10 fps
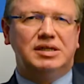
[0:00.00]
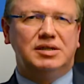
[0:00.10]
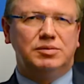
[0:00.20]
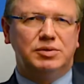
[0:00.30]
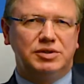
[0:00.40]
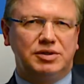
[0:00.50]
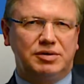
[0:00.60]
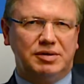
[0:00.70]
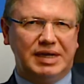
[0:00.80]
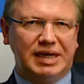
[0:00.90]
and would
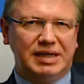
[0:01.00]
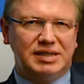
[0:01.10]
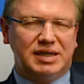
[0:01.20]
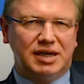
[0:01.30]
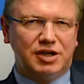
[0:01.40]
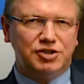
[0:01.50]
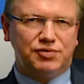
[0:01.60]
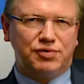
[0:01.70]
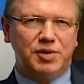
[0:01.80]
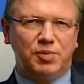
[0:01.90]
create a larger
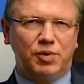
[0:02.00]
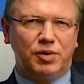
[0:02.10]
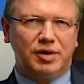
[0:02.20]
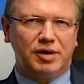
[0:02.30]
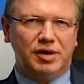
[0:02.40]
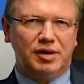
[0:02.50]
framework